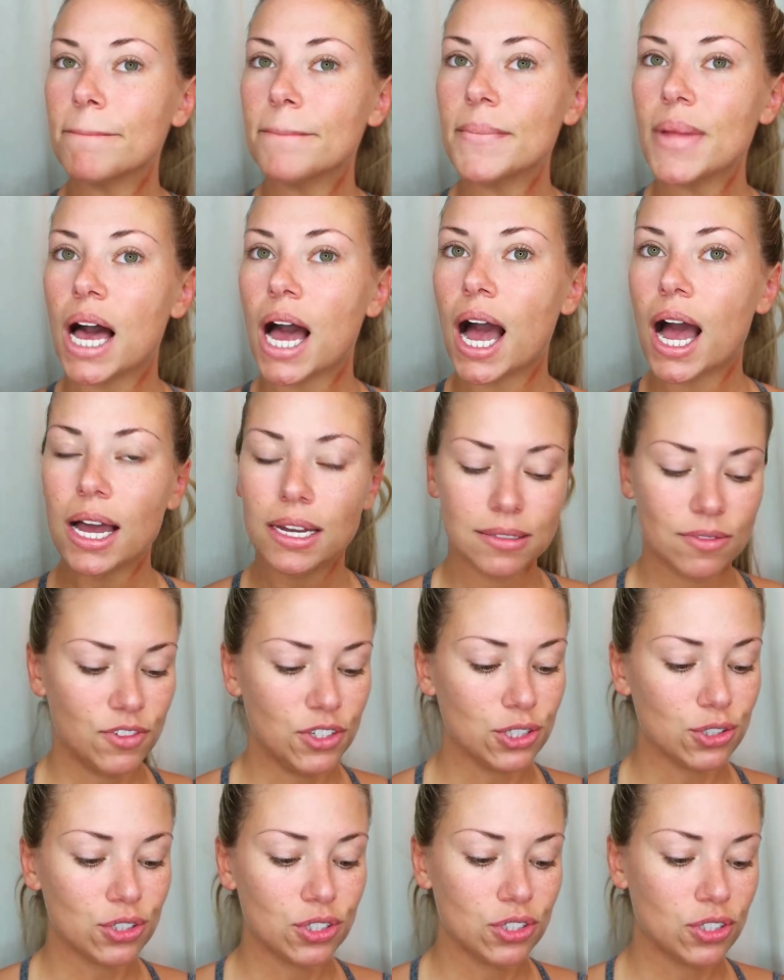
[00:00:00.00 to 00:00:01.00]
It
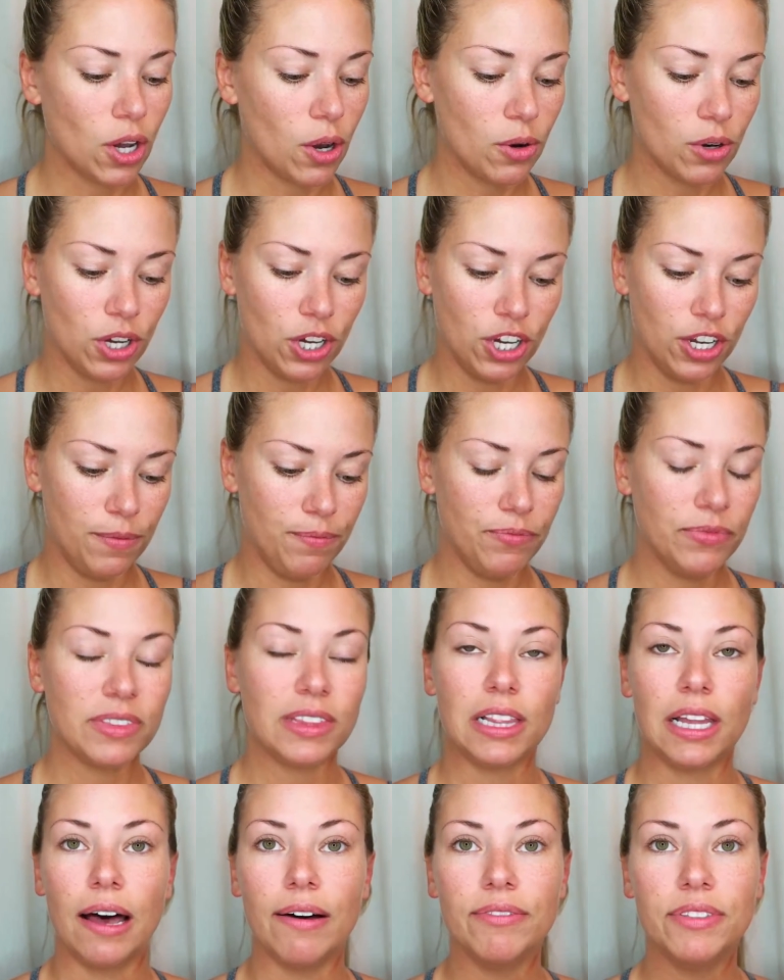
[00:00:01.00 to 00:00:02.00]
feels so good,
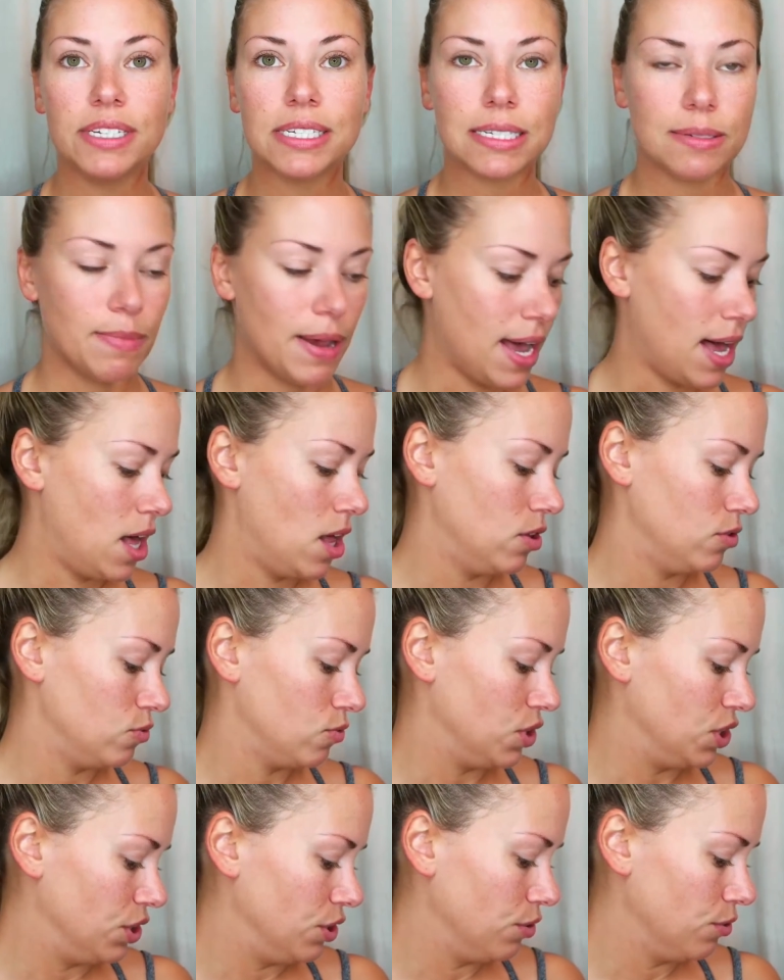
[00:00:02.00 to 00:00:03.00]
love the smell,
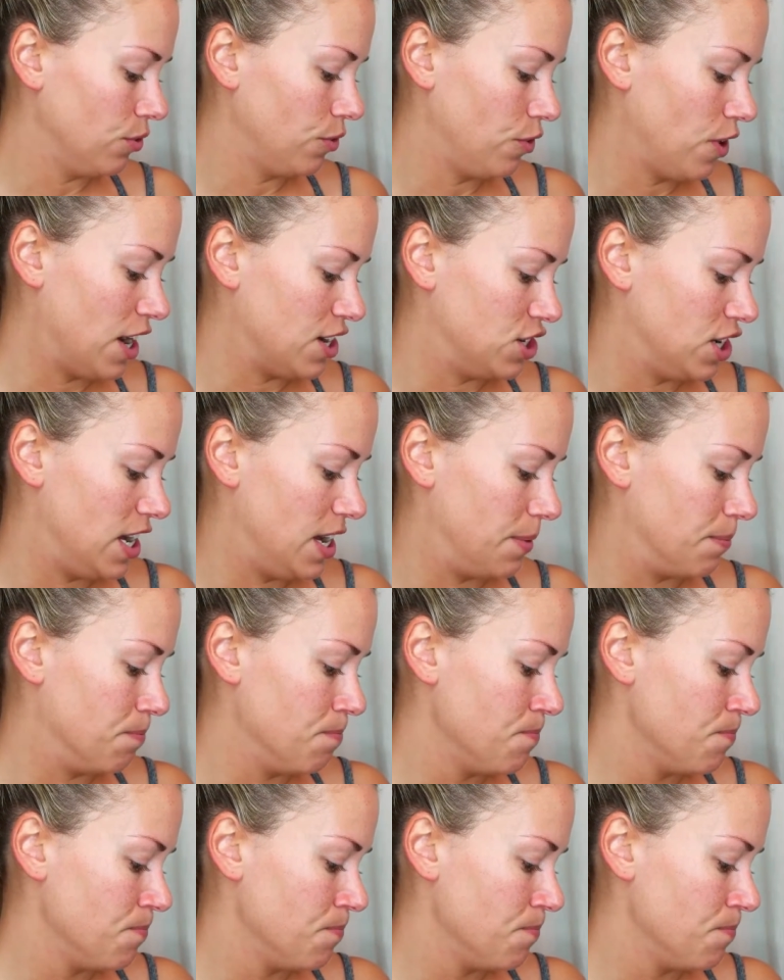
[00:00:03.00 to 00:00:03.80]
really refreshing.